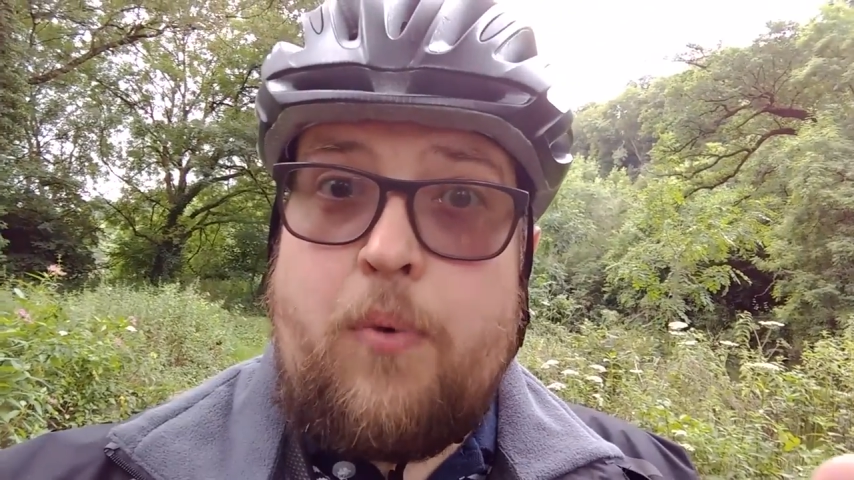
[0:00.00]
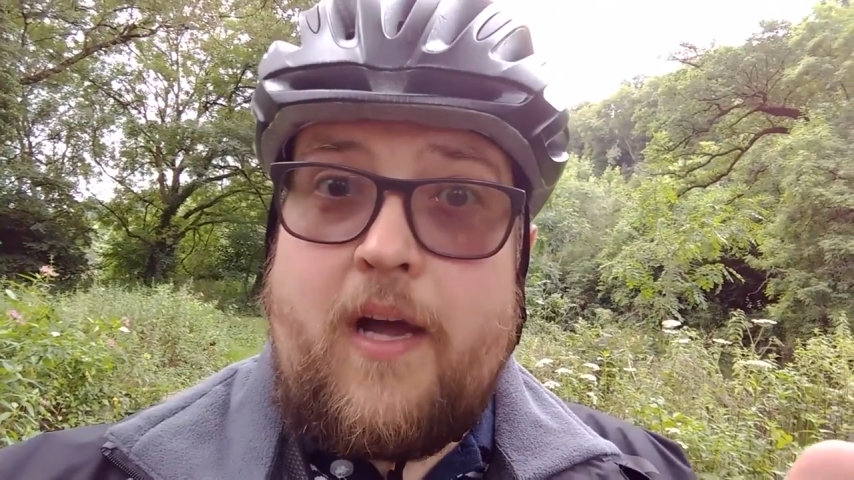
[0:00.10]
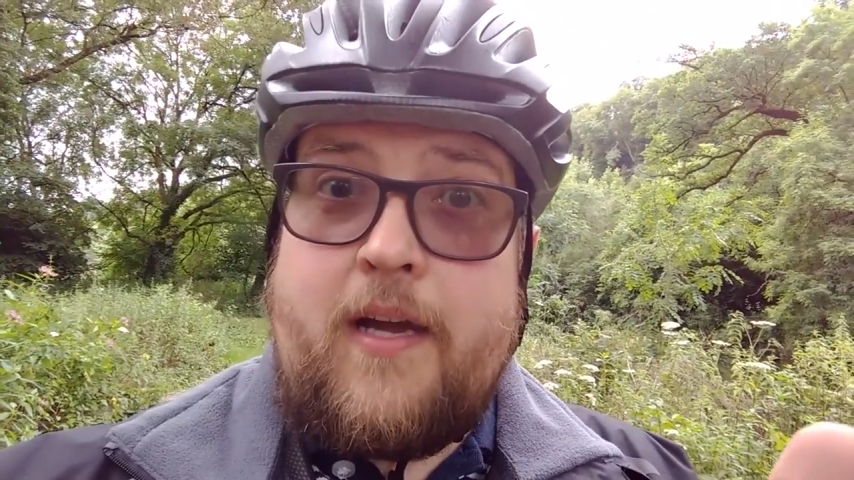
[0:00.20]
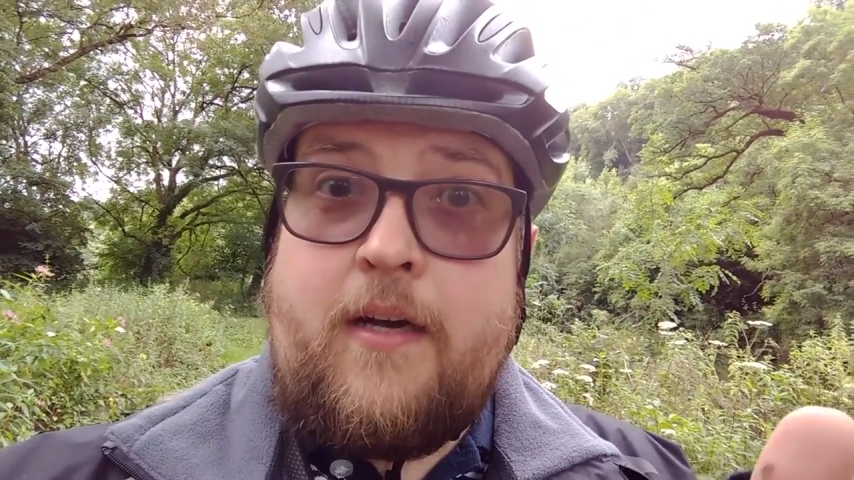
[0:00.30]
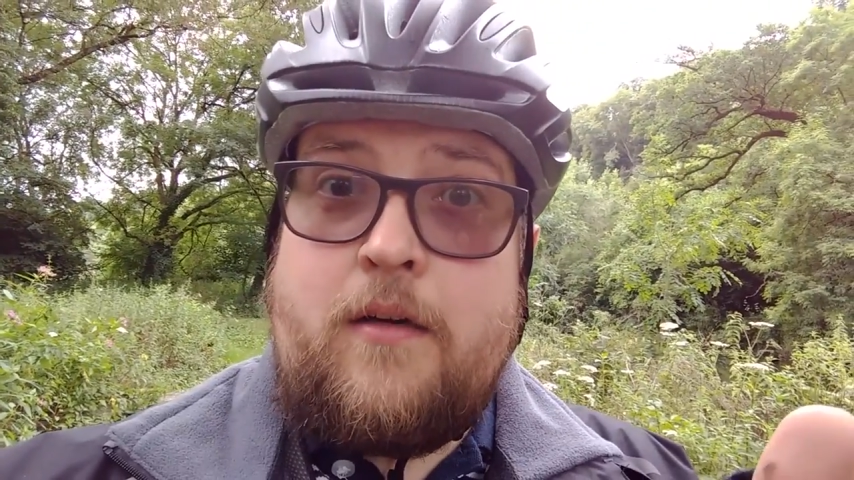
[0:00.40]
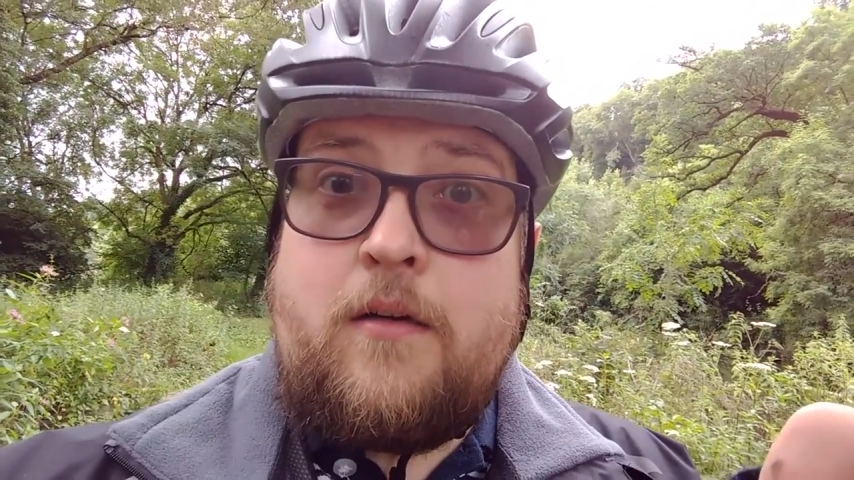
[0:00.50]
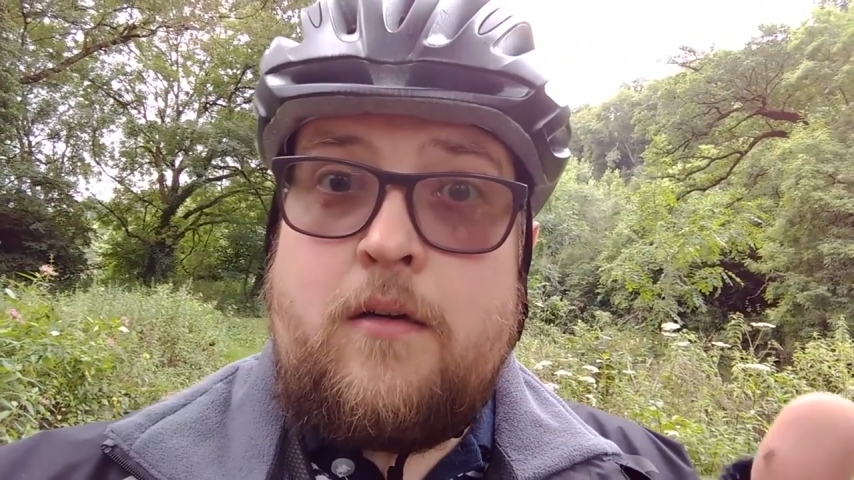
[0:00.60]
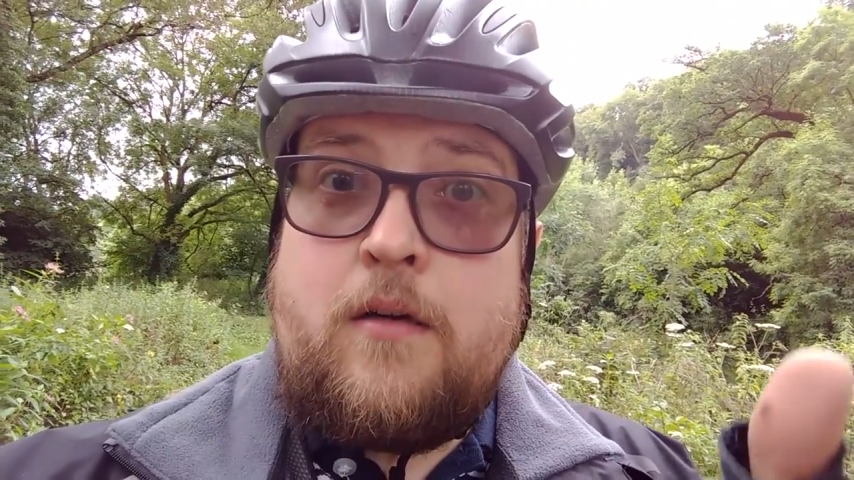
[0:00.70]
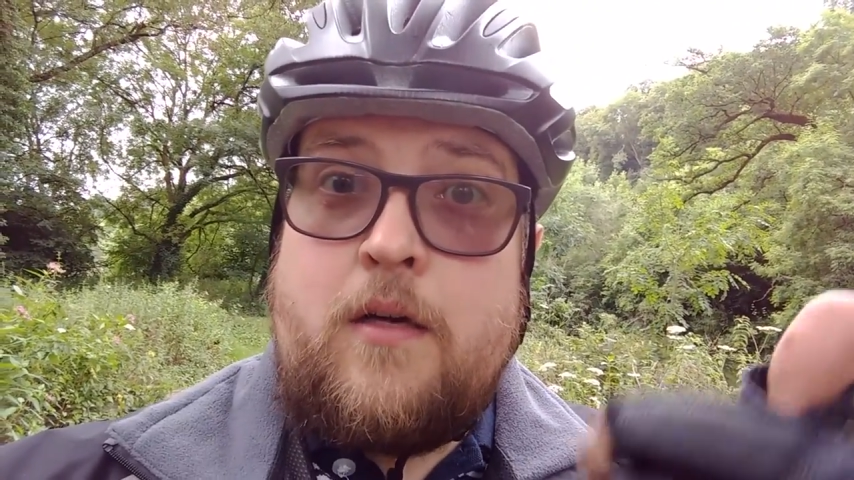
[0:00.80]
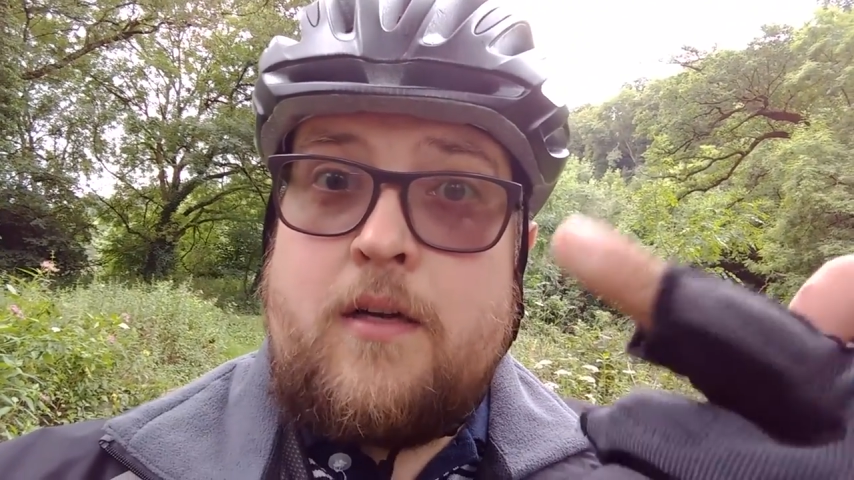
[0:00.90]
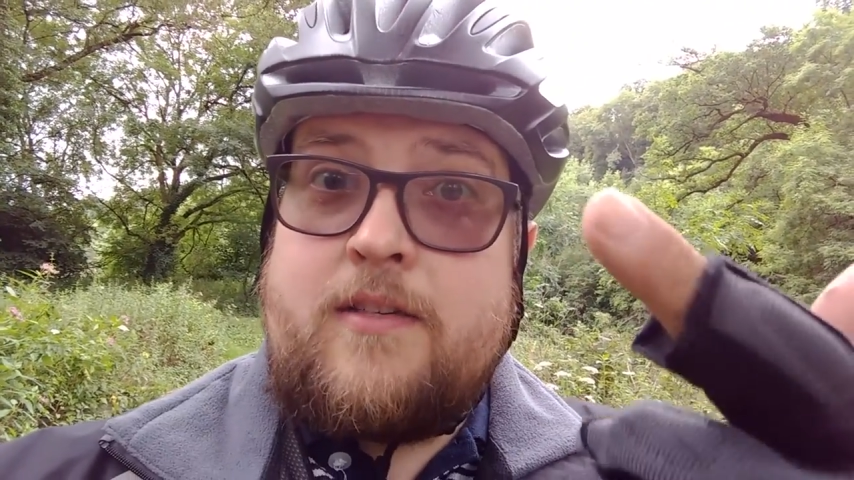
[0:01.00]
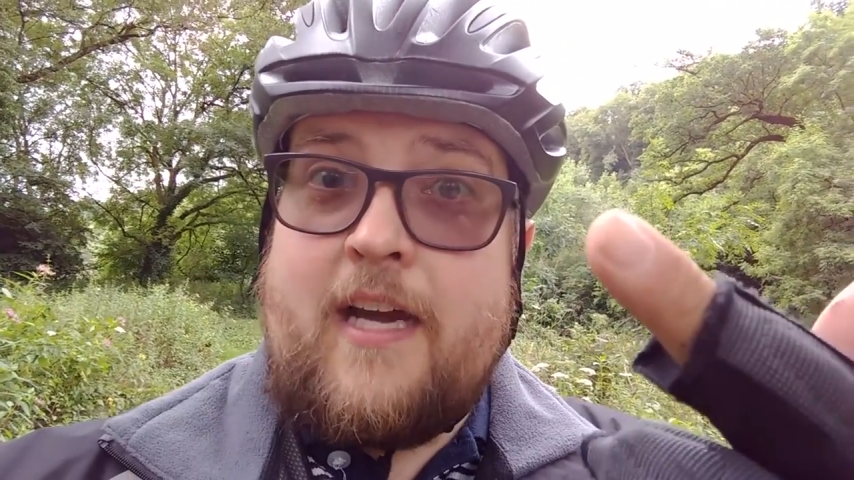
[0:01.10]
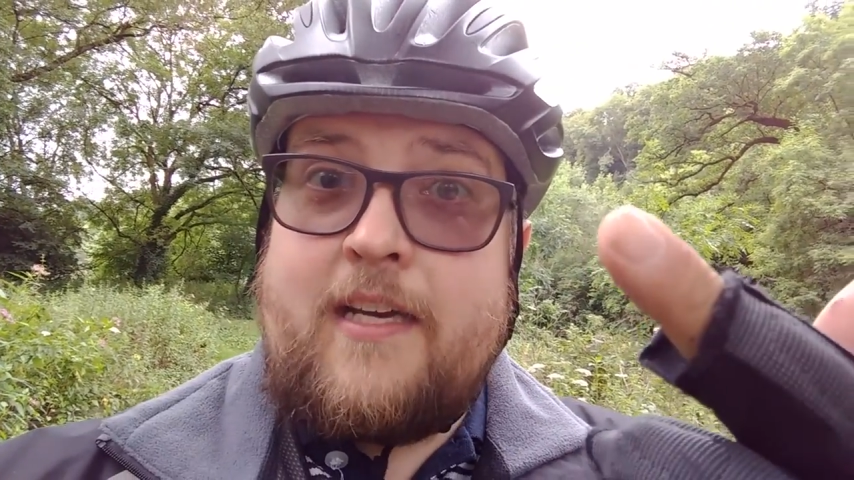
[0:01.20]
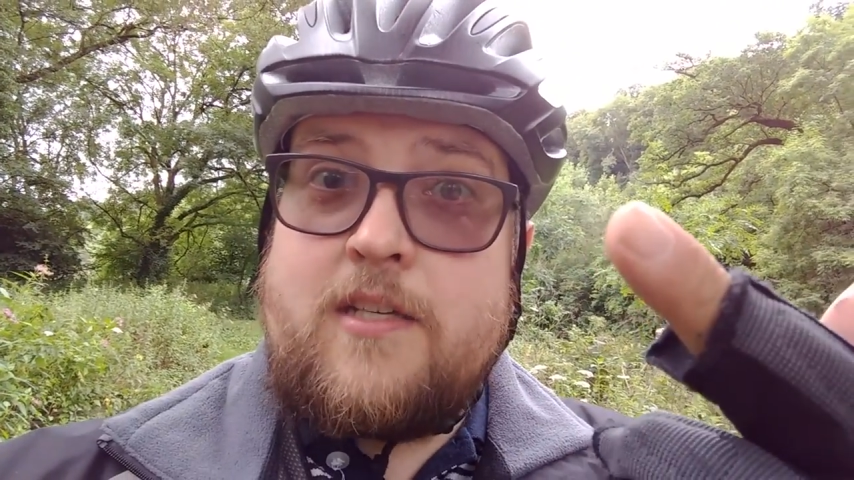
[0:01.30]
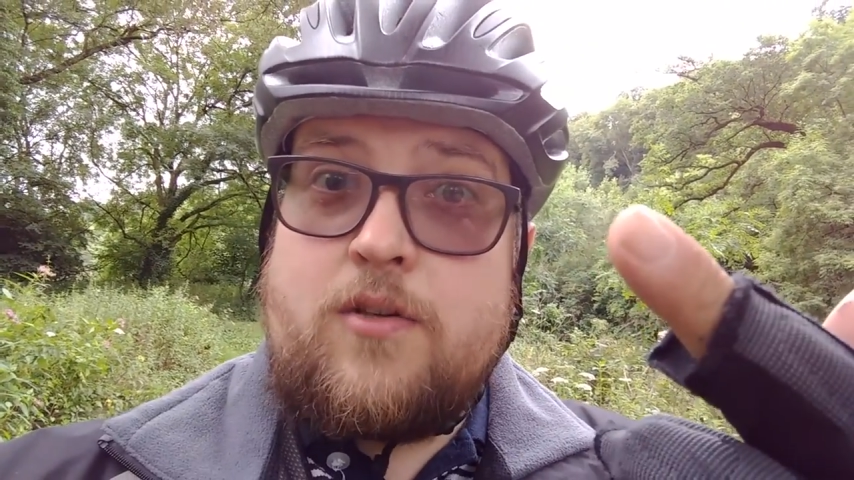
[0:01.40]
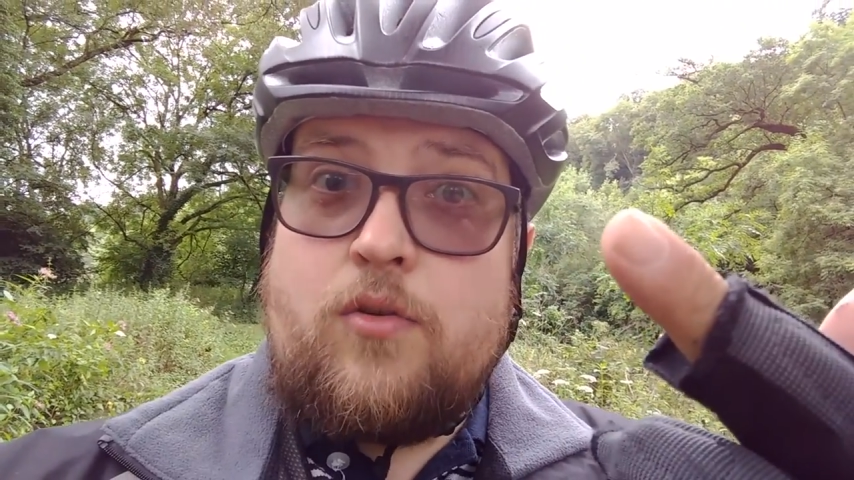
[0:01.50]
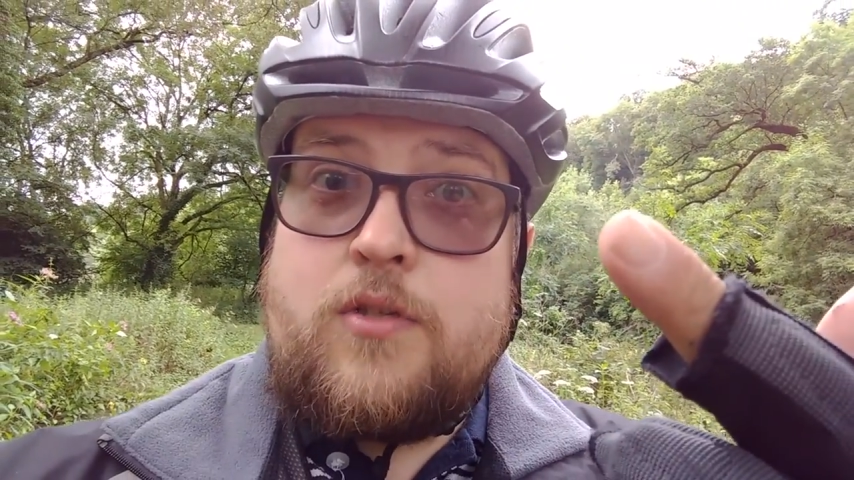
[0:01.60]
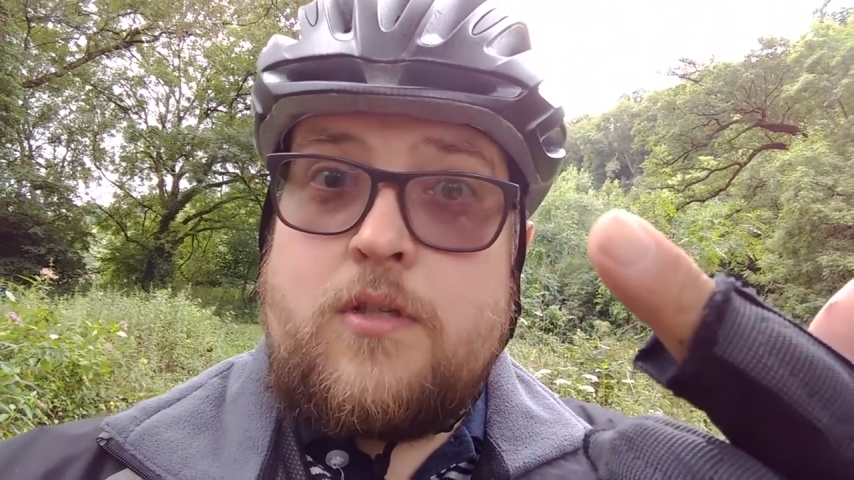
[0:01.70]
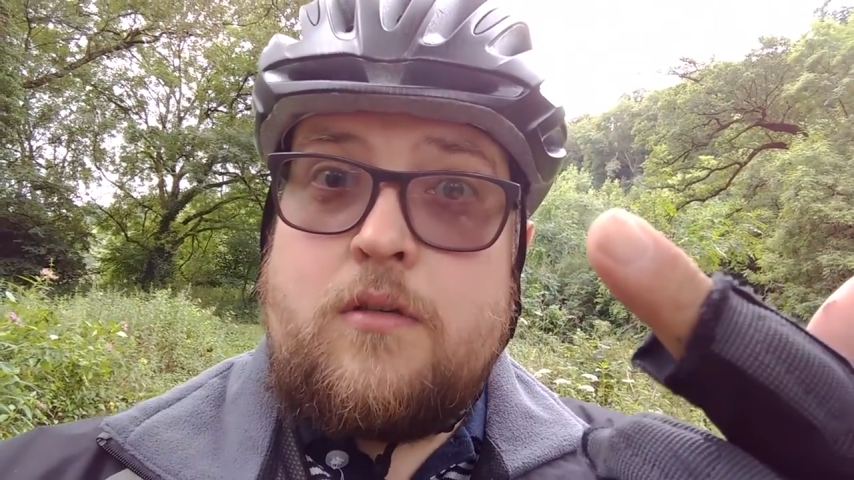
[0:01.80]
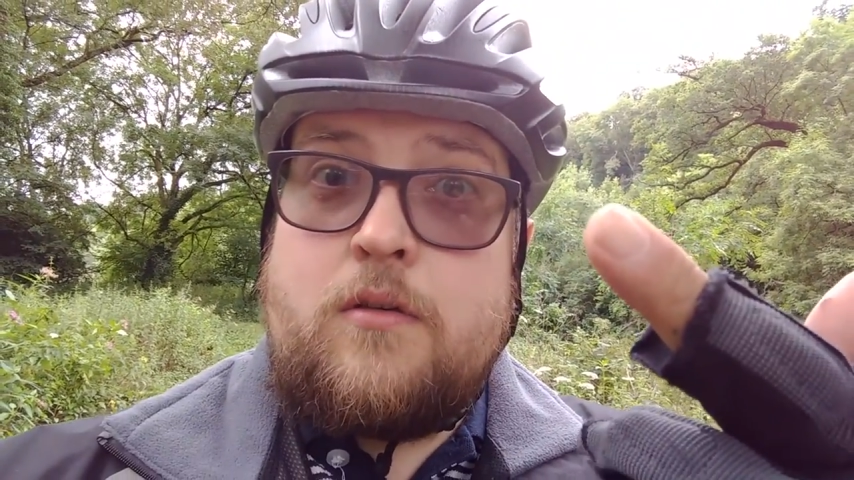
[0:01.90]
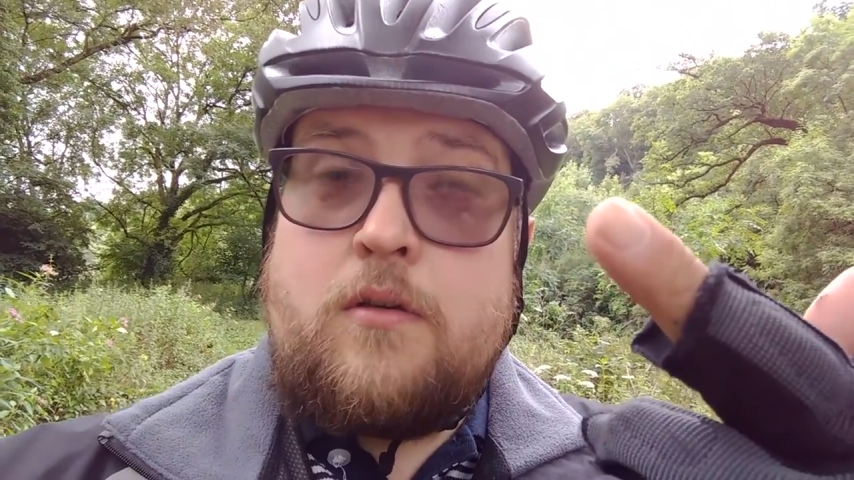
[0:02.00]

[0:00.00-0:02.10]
wire, dinosaurs,